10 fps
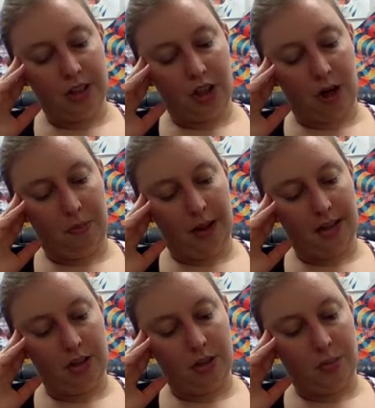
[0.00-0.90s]

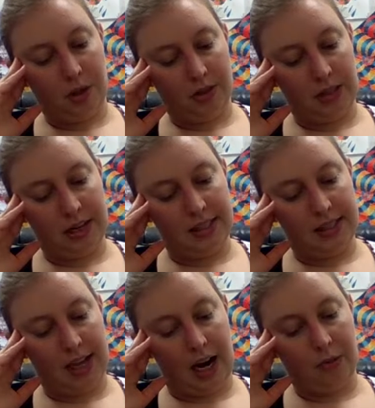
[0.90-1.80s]
sharp-edged person in
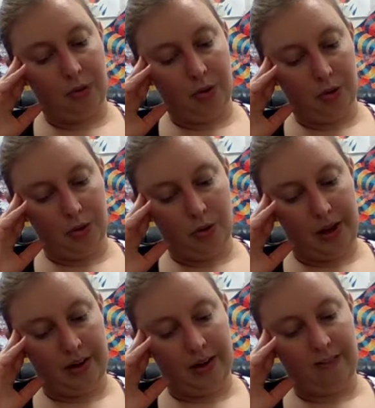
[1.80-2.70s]
sky blue who
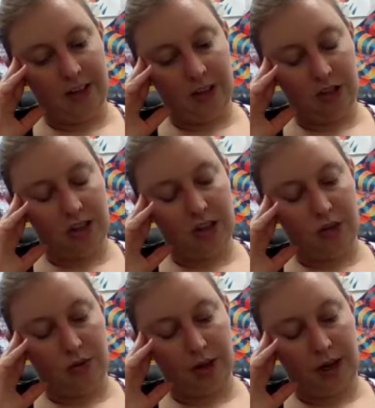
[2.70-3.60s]
held a conventionally
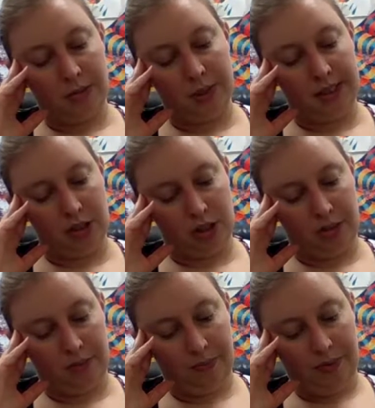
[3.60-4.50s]
juvenile
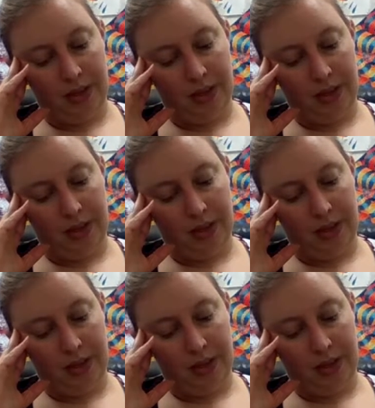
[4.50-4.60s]
position,